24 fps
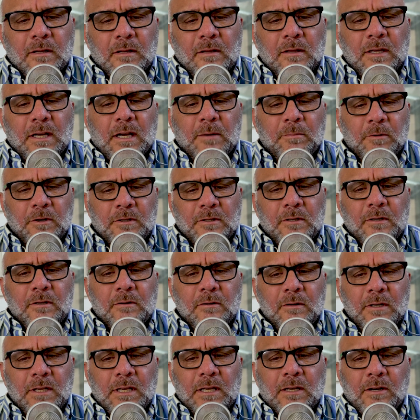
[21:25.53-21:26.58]
The
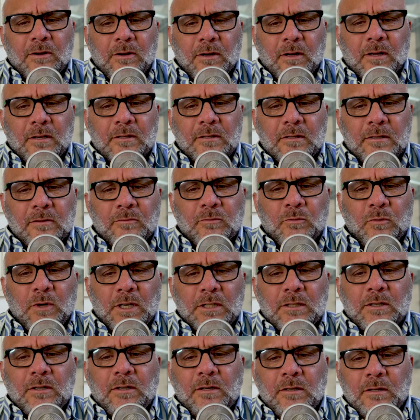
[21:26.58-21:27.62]
opportunity cost of
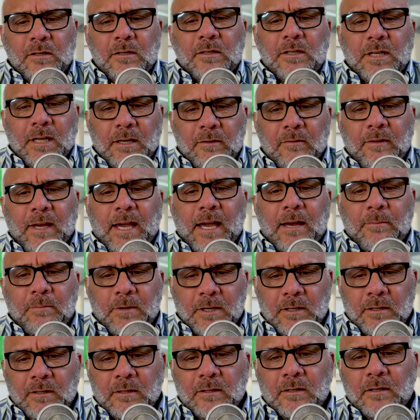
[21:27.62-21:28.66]
what could have
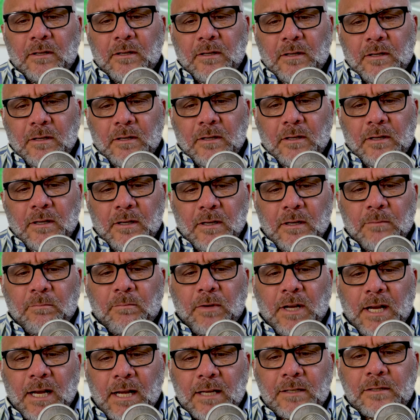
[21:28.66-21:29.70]
happened in a
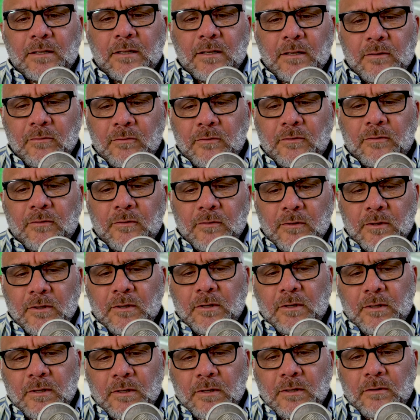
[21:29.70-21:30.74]
positive
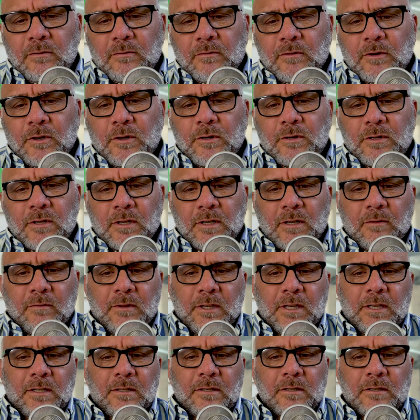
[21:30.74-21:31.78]
version of
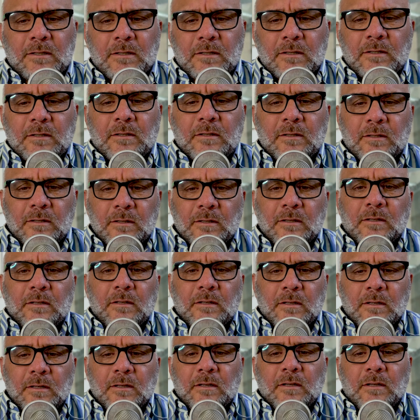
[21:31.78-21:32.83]
this,
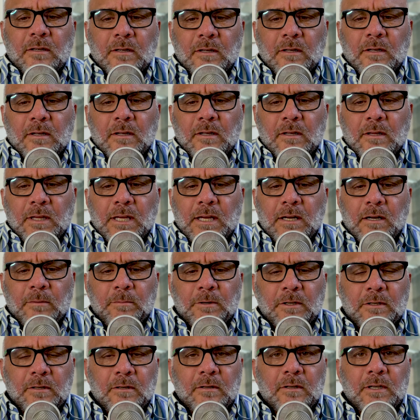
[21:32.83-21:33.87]
that
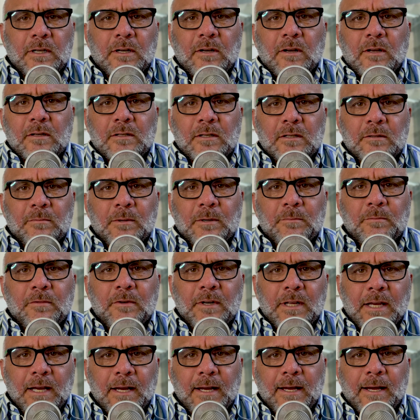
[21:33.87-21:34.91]
opportunity cost has been
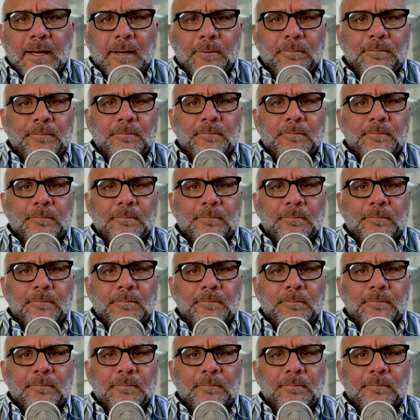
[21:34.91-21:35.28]
pretty high.